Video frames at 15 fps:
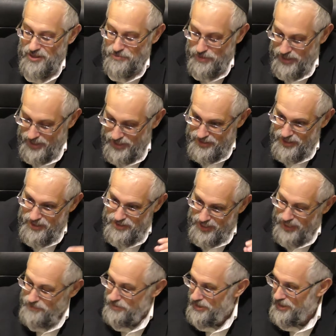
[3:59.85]
But says, you
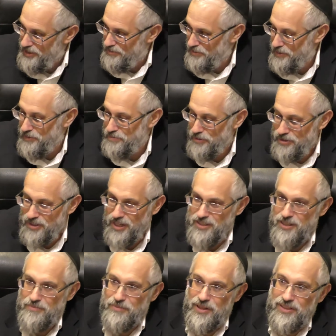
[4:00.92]
got to be careful. When a person
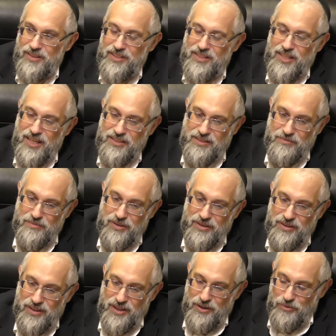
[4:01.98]
has an abundance, he has to
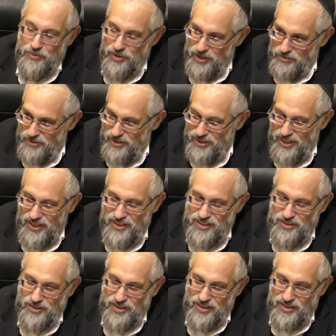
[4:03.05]
be wary that he
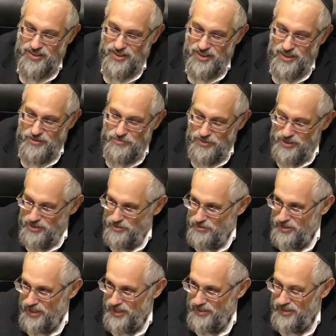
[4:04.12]
shouldn't
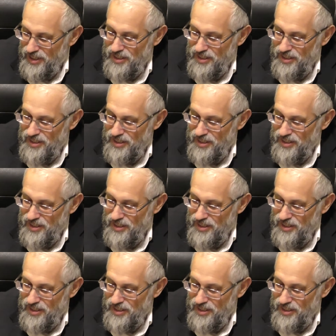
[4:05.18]
misuse that.